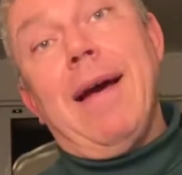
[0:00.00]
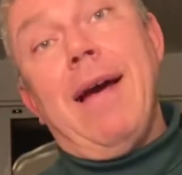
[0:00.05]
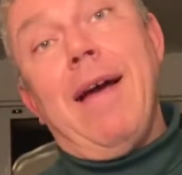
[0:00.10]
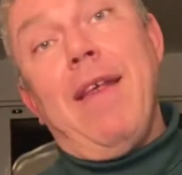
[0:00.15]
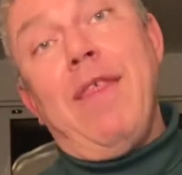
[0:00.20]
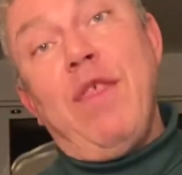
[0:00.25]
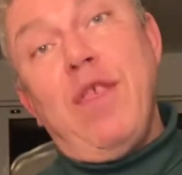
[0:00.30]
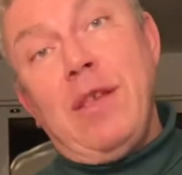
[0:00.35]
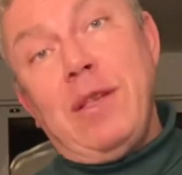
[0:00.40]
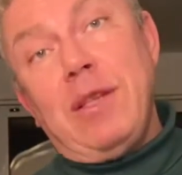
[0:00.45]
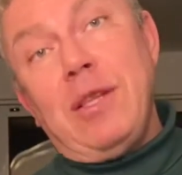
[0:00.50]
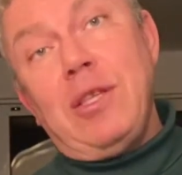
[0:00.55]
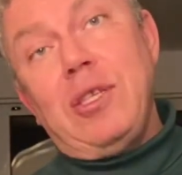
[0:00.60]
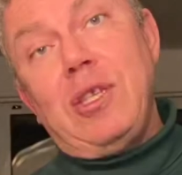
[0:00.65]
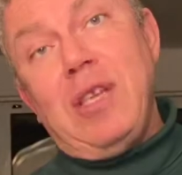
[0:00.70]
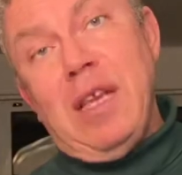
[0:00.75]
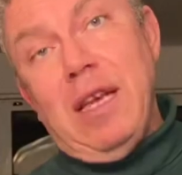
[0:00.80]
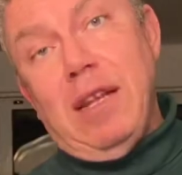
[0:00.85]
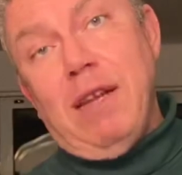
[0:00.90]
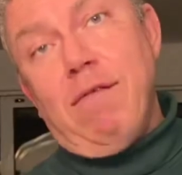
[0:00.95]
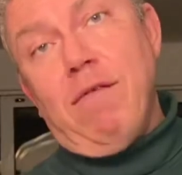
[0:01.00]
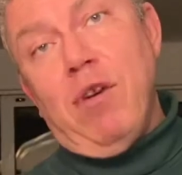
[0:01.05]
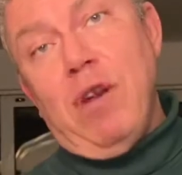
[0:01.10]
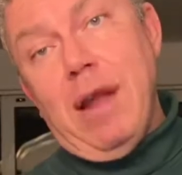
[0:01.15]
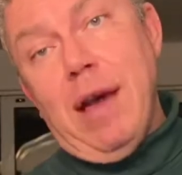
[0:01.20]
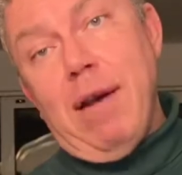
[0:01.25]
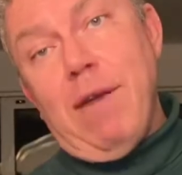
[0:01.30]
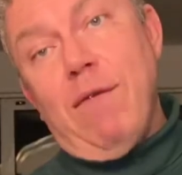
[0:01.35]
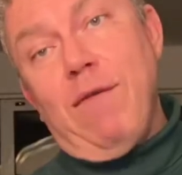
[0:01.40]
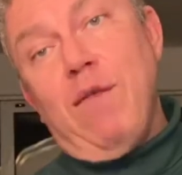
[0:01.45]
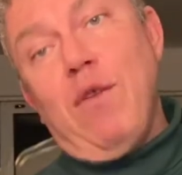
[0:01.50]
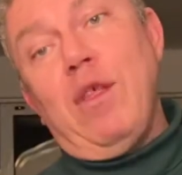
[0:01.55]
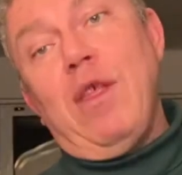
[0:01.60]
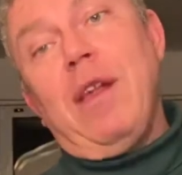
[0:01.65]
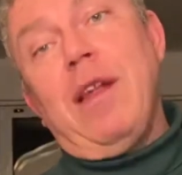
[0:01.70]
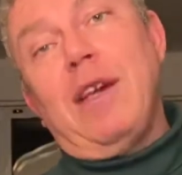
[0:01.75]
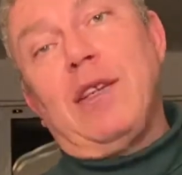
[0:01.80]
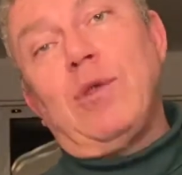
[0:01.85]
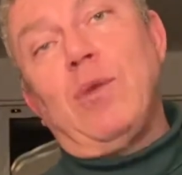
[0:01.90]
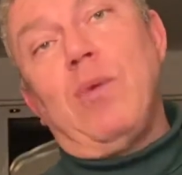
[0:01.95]
This is it for now. For the
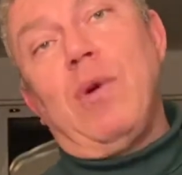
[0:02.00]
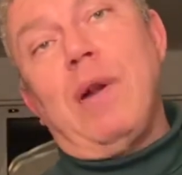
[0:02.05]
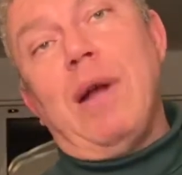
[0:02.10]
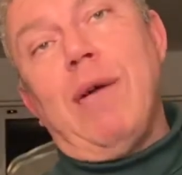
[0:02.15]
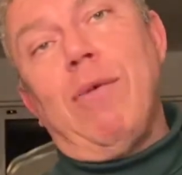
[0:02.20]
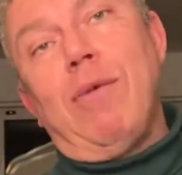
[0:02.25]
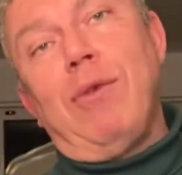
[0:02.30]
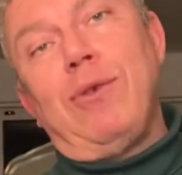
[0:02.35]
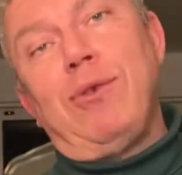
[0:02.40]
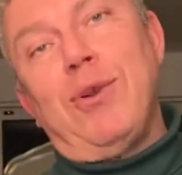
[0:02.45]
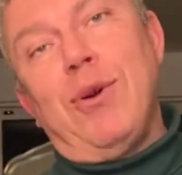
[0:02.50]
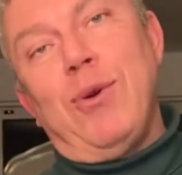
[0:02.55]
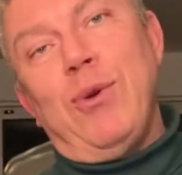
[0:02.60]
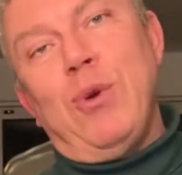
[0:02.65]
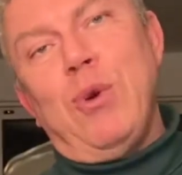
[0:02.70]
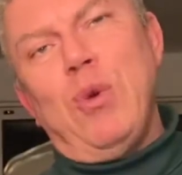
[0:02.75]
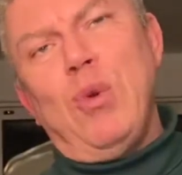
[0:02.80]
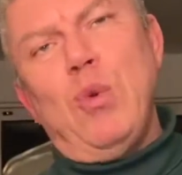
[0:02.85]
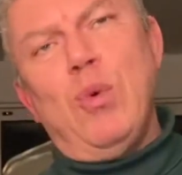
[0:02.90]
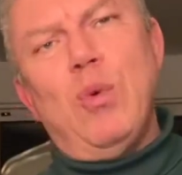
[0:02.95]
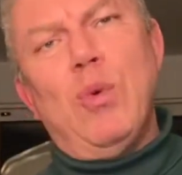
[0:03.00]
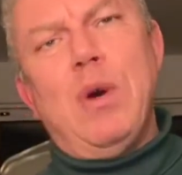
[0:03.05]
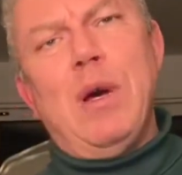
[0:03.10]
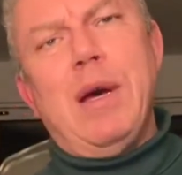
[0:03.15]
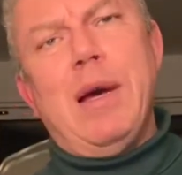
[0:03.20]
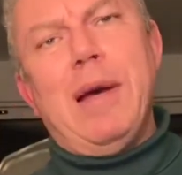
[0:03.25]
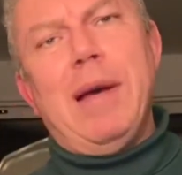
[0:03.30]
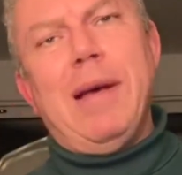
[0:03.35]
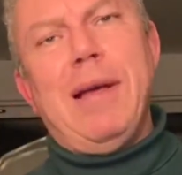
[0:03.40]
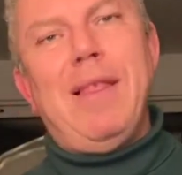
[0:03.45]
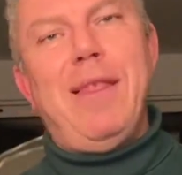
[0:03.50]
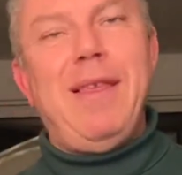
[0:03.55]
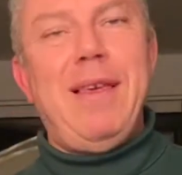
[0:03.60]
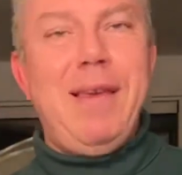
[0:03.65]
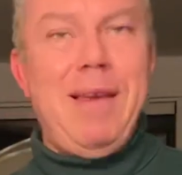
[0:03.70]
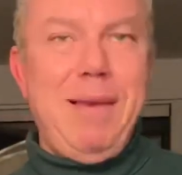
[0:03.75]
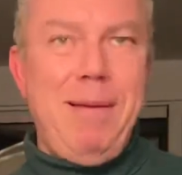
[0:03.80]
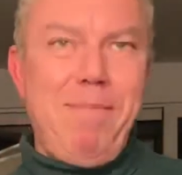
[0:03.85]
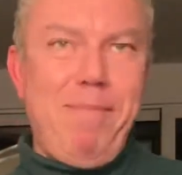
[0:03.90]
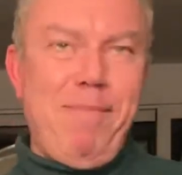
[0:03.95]
next one, I will show you
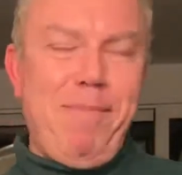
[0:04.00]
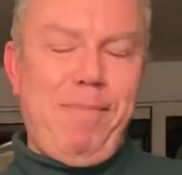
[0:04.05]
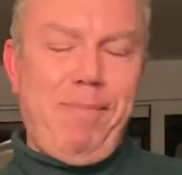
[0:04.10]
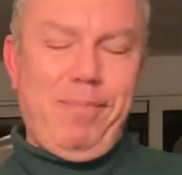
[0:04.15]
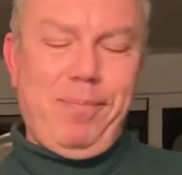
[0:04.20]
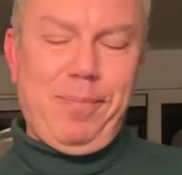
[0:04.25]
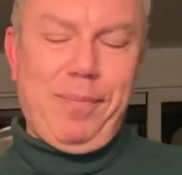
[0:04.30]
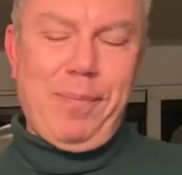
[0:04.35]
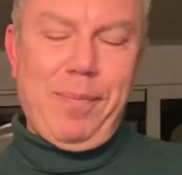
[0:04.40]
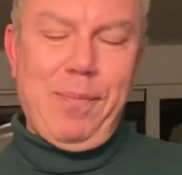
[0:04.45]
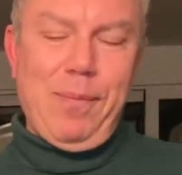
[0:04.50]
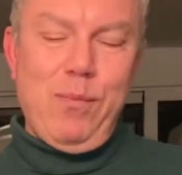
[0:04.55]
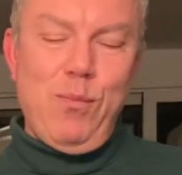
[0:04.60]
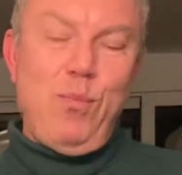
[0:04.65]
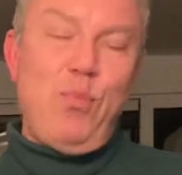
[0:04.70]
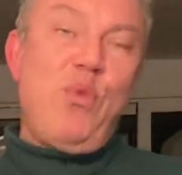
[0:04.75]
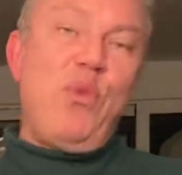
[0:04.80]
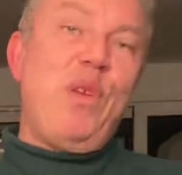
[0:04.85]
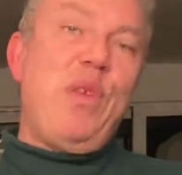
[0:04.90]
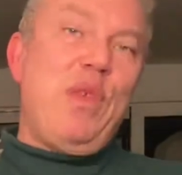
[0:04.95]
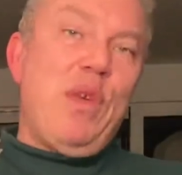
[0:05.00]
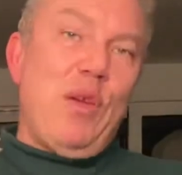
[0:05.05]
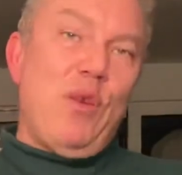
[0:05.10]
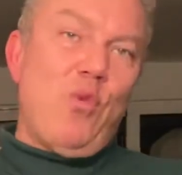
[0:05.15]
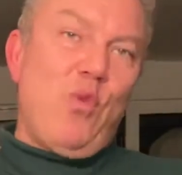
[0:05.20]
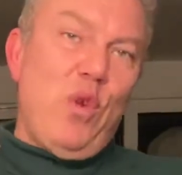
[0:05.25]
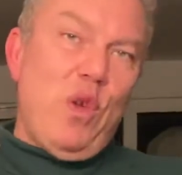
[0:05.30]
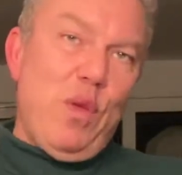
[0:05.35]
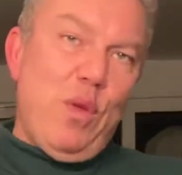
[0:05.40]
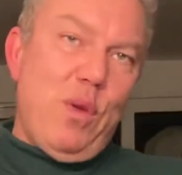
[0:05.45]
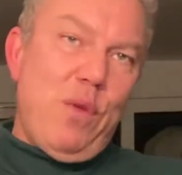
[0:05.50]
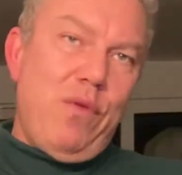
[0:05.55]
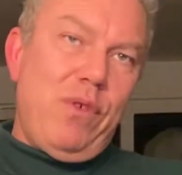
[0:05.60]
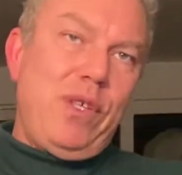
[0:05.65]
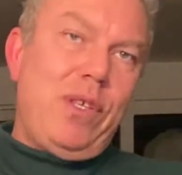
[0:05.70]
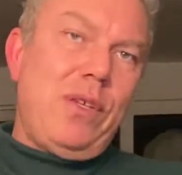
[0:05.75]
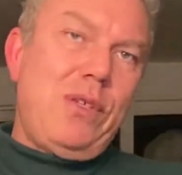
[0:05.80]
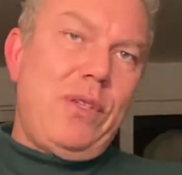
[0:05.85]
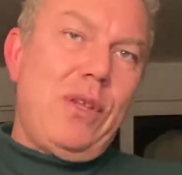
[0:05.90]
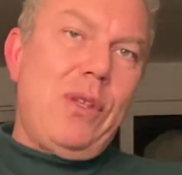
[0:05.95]
the breathing with
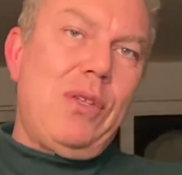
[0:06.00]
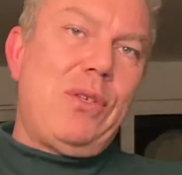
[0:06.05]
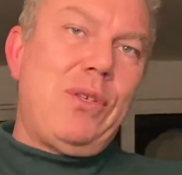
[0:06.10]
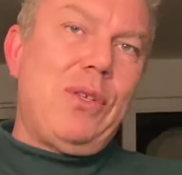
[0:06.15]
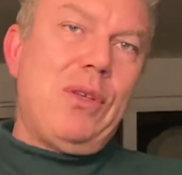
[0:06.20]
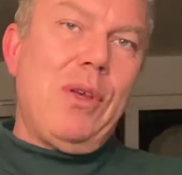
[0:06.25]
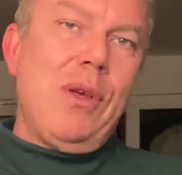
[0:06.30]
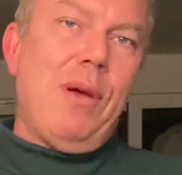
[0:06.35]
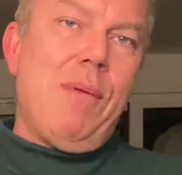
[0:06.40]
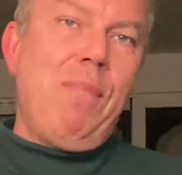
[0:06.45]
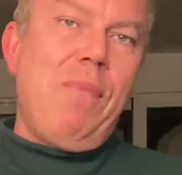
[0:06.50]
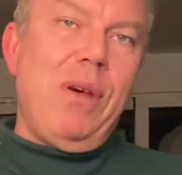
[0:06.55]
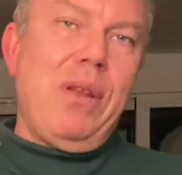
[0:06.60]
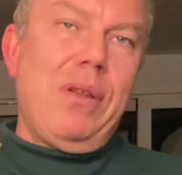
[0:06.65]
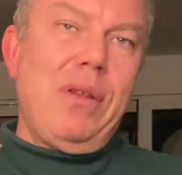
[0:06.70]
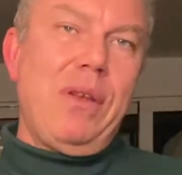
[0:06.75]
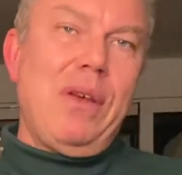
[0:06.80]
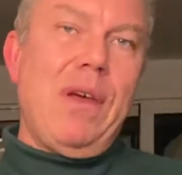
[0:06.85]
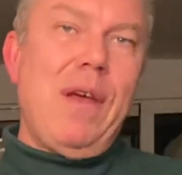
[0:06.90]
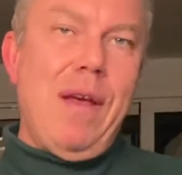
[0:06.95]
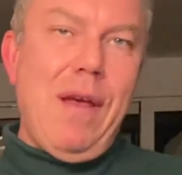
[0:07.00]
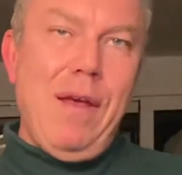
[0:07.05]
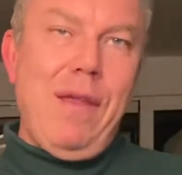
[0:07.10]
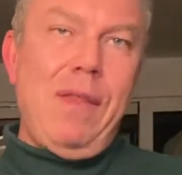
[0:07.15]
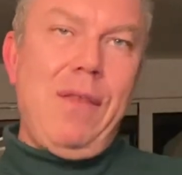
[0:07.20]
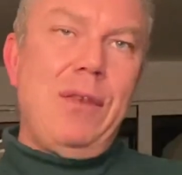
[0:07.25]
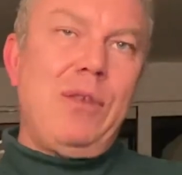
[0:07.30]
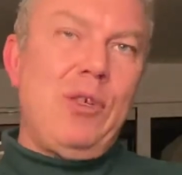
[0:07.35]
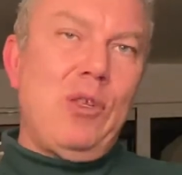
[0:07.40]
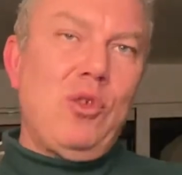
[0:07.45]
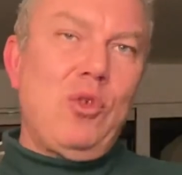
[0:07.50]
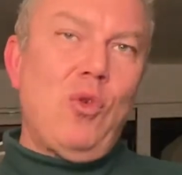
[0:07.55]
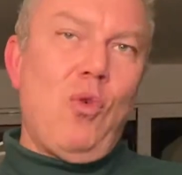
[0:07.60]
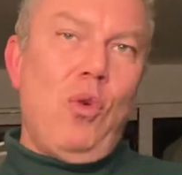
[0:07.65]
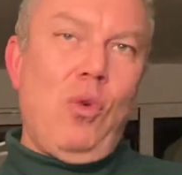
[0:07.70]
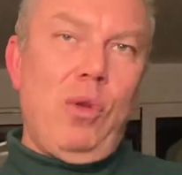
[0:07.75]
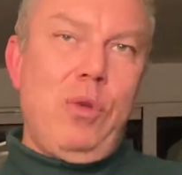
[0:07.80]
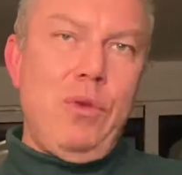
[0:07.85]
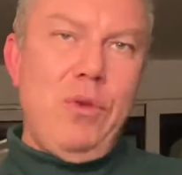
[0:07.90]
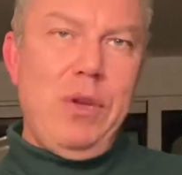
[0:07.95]
resistance, but this is
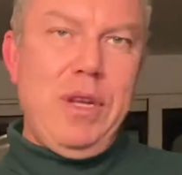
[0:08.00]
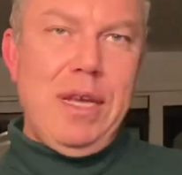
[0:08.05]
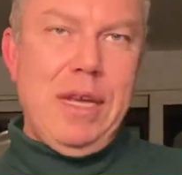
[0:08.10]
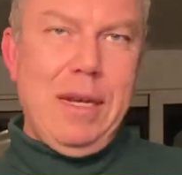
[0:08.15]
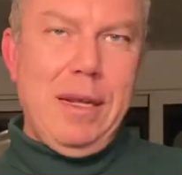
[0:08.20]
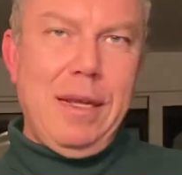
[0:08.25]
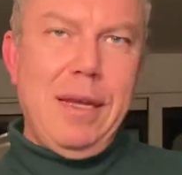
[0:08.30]
all you need.